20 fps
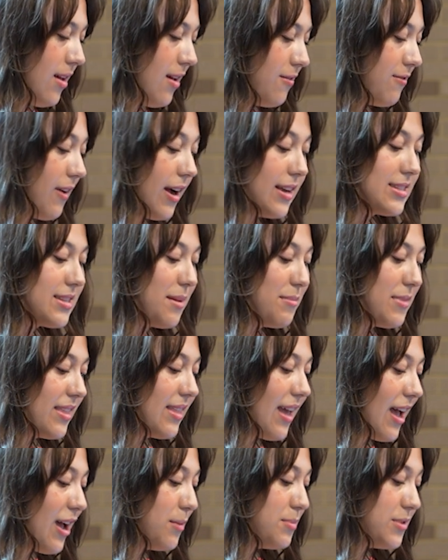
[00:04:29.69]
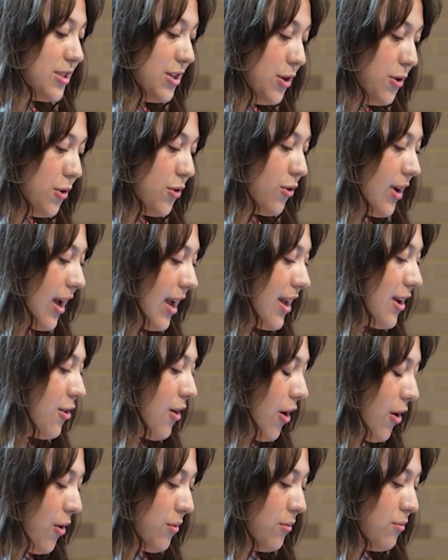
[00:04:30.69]
Find something that helps you create
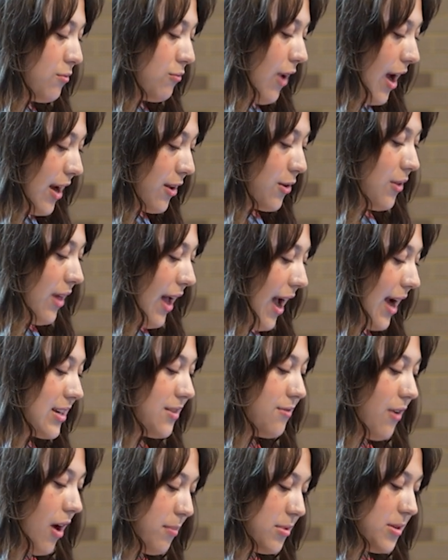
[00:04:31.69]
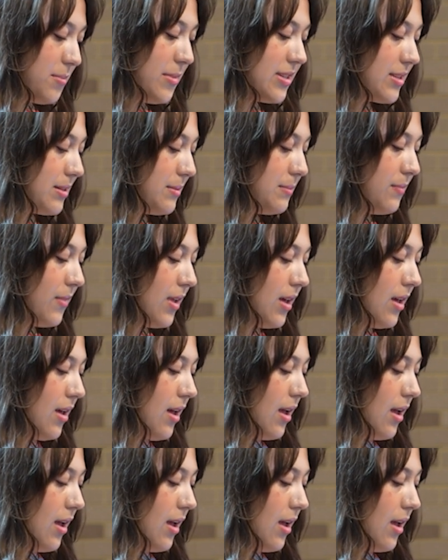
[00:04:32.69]
your own radical act of optimism.